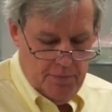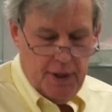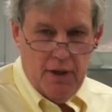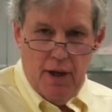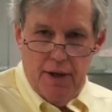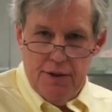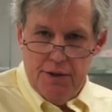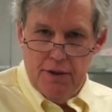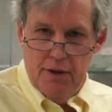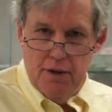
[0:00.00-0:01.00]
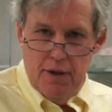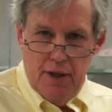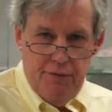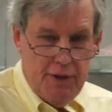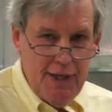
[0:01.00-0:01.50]
because
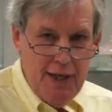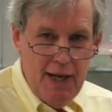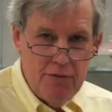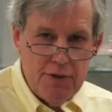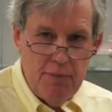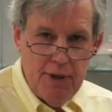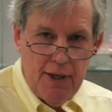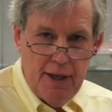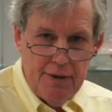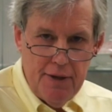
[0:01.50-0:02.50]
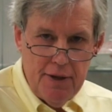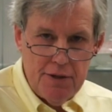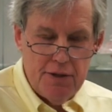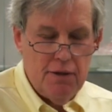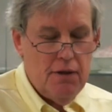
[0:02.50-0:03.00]
if you didn't have something like
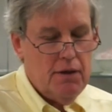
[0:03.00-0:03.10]
this,